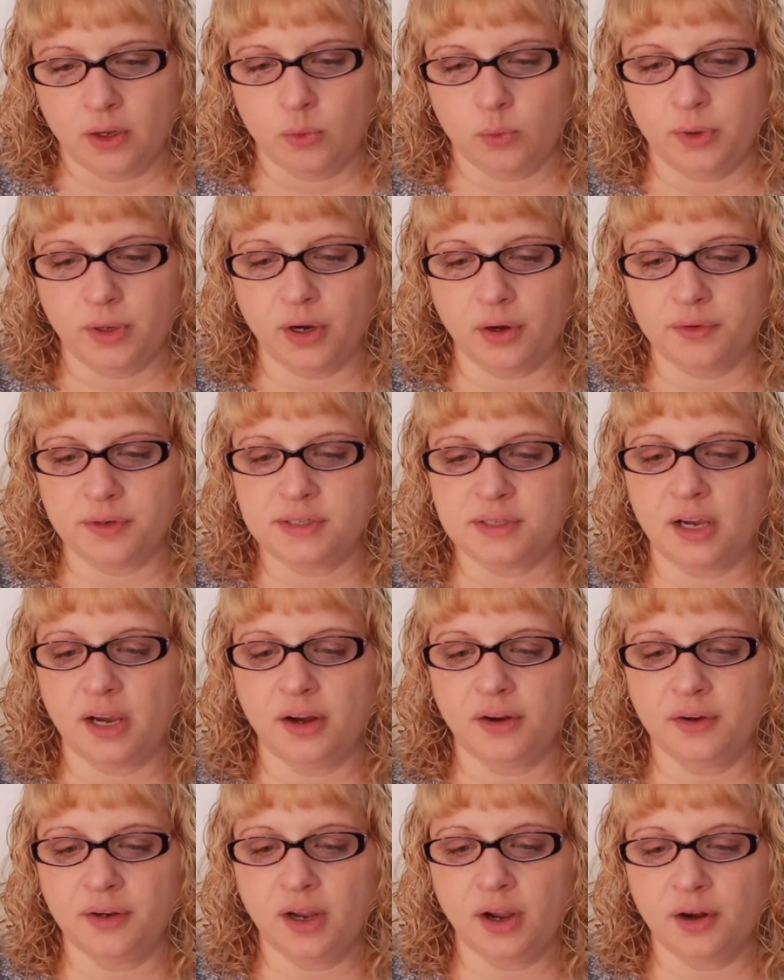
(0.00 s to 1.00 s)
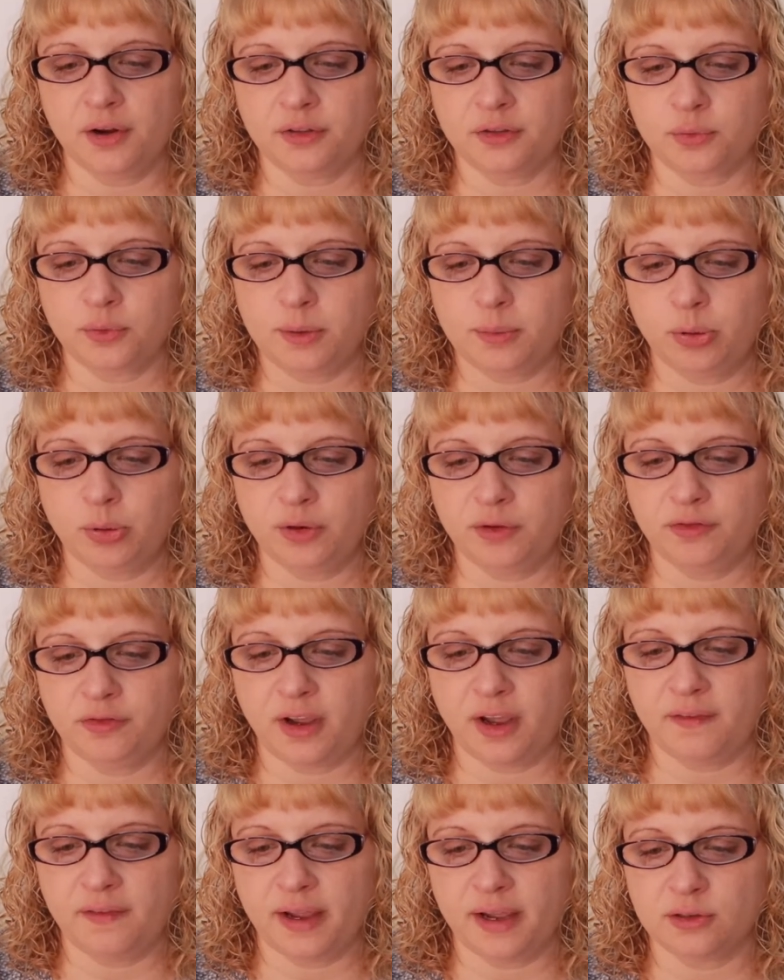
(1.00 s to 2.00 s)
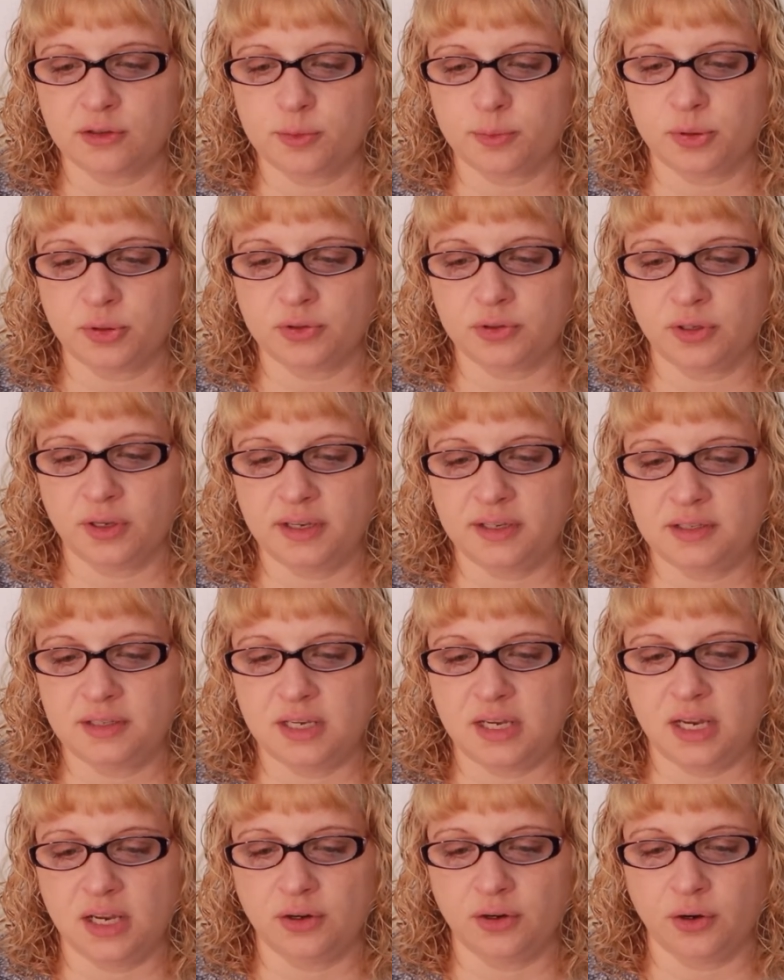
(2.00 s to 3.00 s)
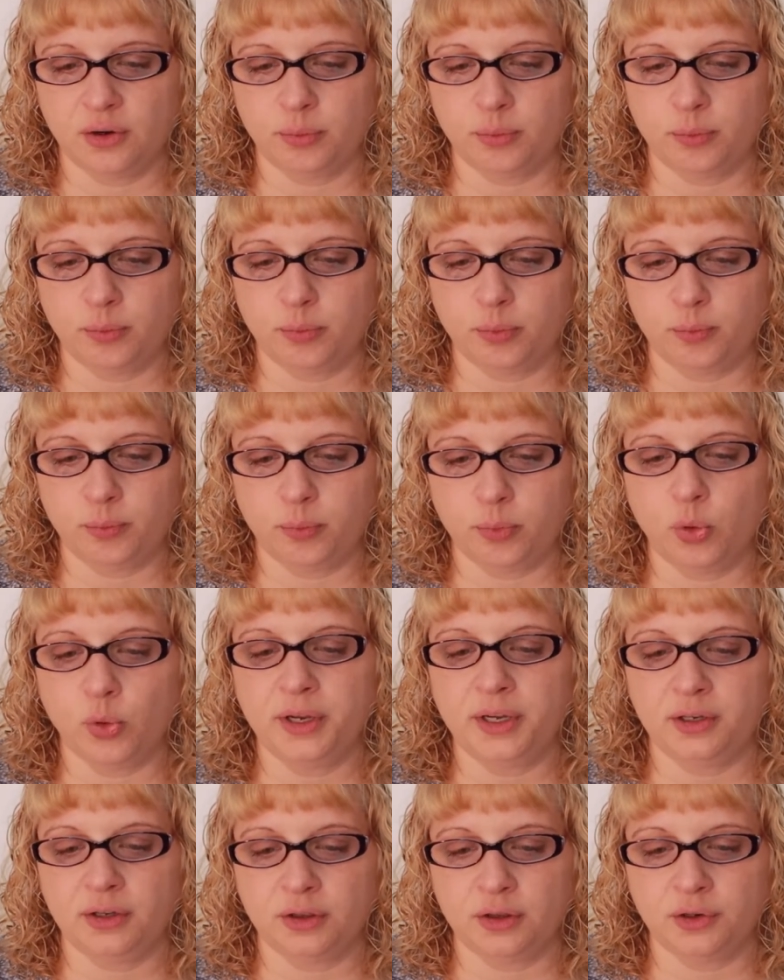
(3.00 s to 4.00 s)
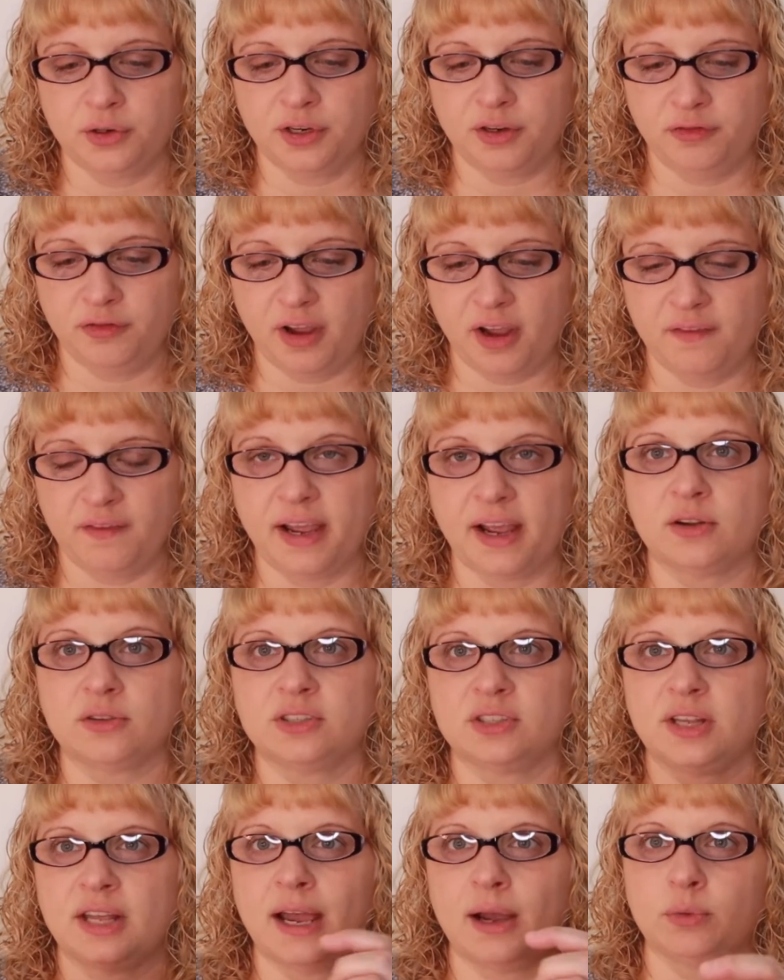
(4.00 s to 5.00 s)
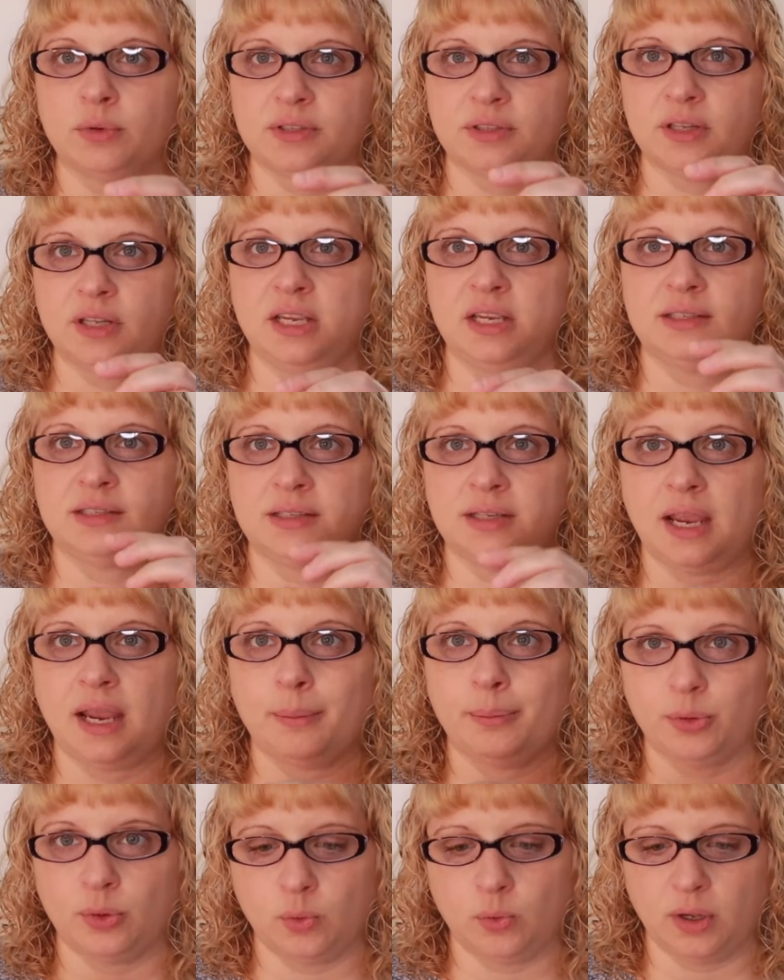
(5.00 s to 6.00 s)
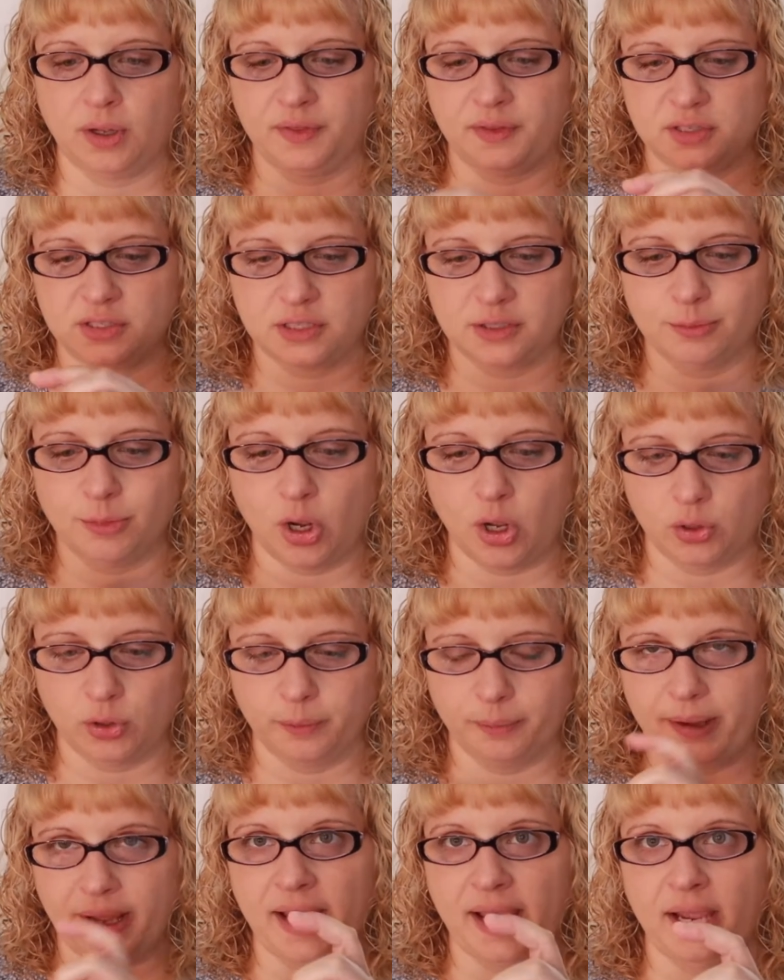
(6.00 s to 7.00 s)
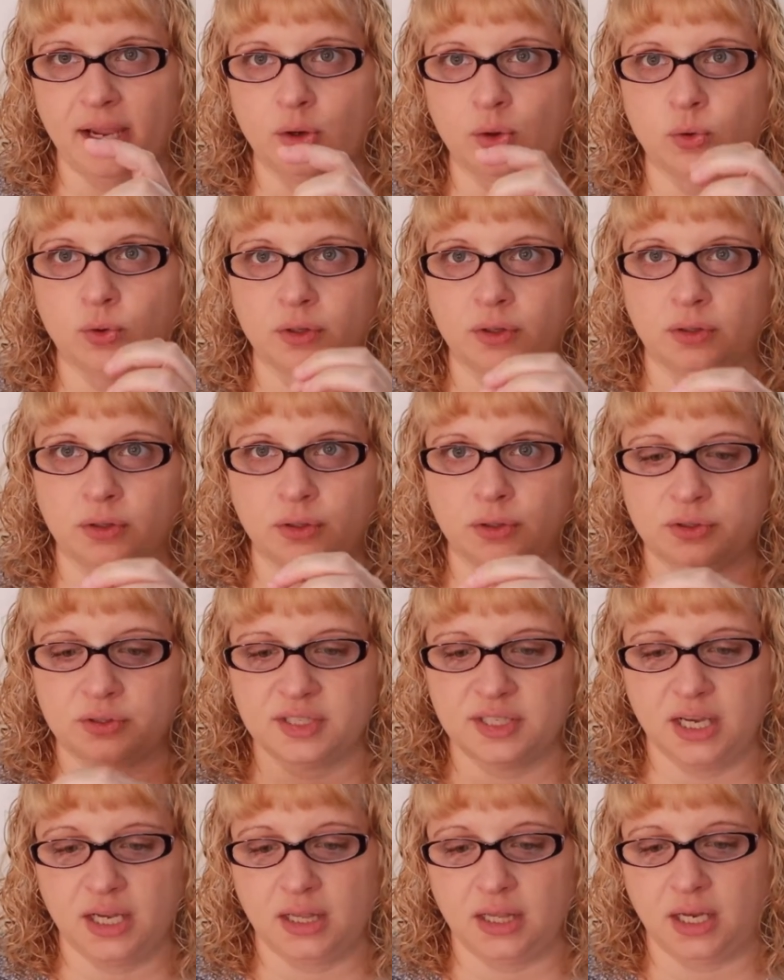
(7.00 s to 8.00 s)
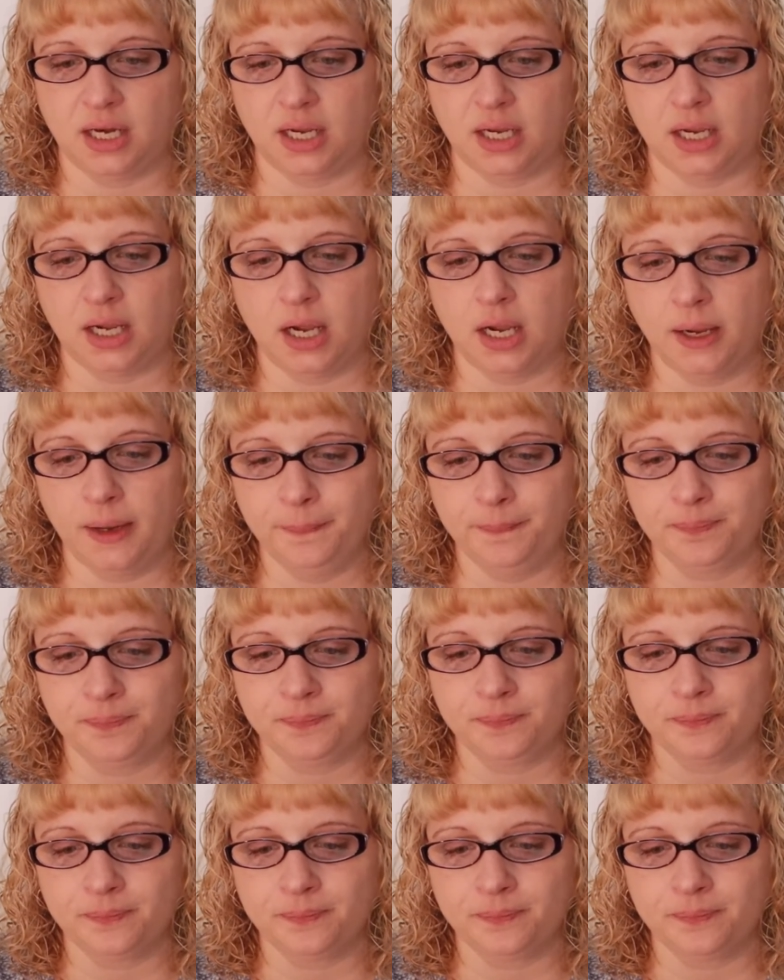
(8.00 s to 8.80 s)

We are retiring our 3.5 ounce personalized tea and our 0.35 ounce. That was the sample one, the smaller bag or the little tin that I got.